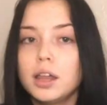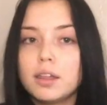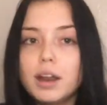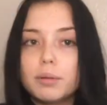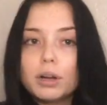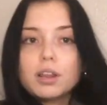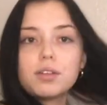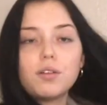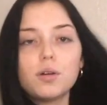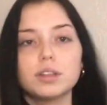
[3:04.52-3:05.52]
Then I'm
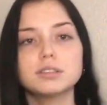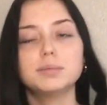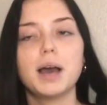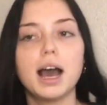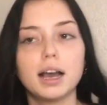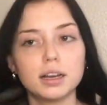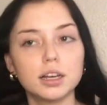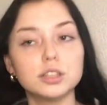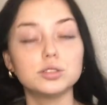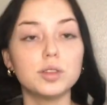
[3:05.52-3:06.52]
gonna throw this back
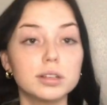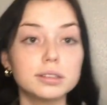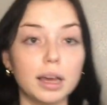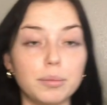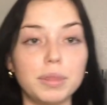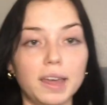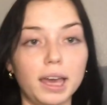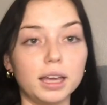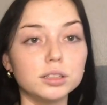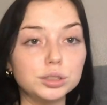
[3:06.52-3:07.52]
and do the same
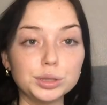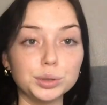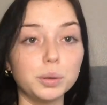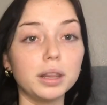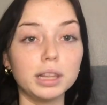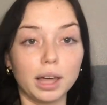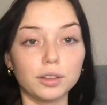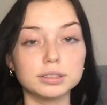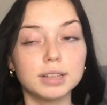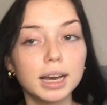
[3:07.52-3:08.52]
thing to the
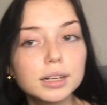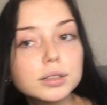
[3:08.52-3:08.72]
other side.